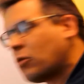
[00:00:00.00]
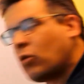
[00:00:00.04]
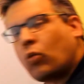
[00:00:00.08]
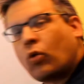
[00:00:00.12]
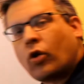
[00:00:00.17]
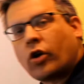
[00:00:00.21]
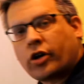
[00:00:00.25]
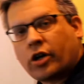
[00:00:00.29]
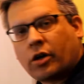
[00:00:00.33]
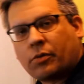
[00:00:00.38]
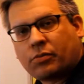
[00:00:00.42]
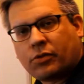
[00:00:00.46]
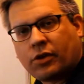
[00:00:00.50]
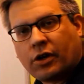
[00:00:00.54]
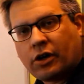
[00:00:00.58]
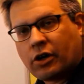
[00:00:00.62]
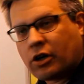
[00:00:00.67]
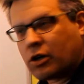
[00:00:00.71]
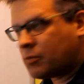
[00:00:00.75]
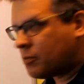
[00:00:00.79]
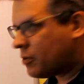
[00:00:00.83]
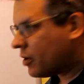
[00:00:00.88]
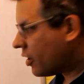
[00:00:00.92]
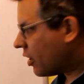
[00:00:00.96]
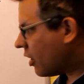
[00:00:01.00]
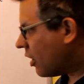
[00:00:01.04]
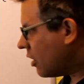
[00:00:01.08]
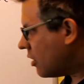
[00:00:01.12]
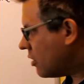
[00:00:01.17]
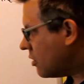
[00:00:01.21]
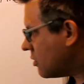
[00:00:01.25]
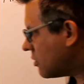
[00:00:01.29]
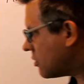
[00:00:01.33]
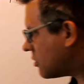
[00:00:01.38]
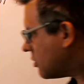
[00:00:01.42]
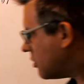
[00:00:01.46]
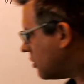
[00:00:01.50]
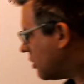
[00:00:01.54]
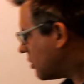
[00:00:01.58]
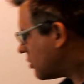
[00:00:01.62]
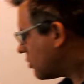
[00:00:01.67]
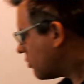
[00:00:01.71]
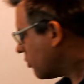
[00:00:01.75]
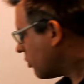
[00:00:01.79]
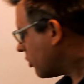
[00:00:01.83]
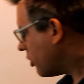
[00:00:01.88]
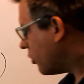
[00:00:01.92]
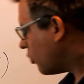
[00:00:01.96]
keep a 1 up there because
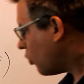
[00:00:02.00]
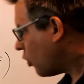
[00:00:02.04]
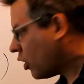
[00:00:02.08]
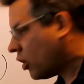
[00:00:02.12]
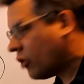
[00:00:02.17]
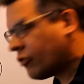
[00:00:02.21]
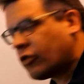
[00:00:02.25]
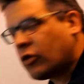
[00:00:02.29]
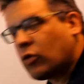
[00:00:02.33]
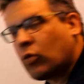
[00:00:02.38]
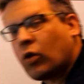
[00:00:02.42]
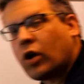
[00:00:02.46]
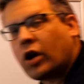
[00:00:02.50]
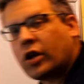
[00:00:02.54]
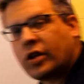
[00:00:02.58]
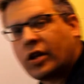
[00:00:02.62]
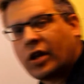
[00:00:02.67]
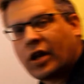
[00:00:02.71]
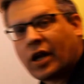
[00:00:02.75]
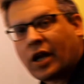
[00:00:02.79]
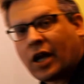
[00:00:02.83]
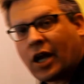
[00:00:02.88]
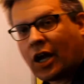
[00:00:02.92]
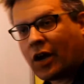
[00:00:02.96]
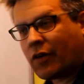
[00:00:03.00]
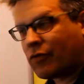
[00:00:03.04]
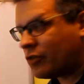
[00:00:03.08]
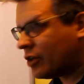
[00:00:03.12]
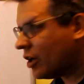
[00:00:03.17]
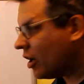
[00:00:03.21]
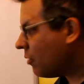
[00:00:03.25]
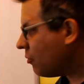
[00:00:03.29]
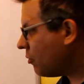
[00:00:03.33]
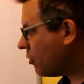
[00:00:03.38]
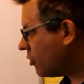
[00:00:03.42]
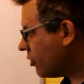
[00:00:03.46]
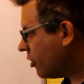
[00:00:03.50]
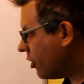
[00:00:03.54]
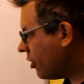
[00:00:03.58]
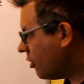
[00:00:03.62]
it's really 1 over 1 that I have down